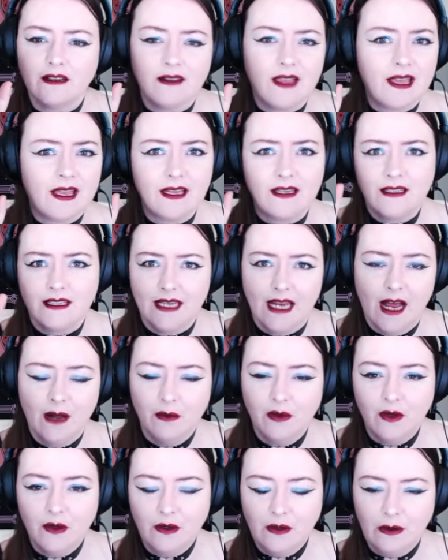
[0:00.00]
like a
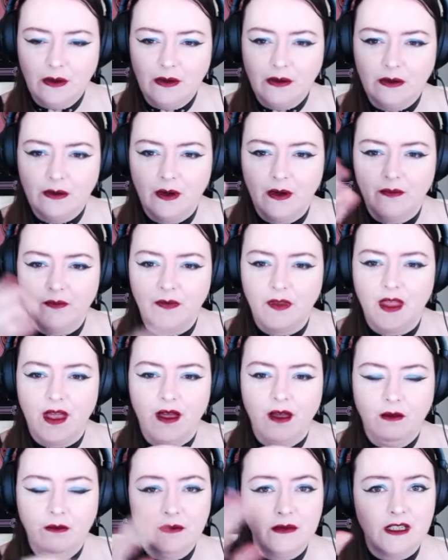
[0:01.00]
Diablo
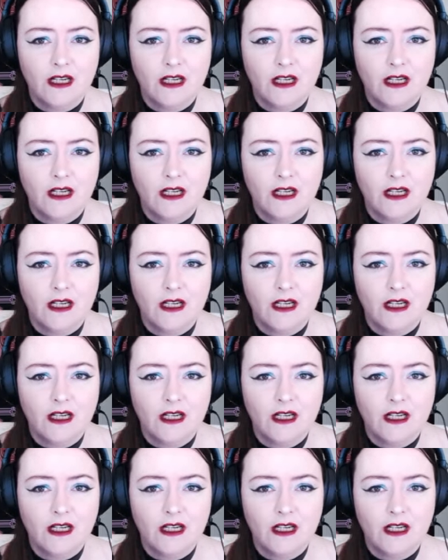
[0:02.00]
um,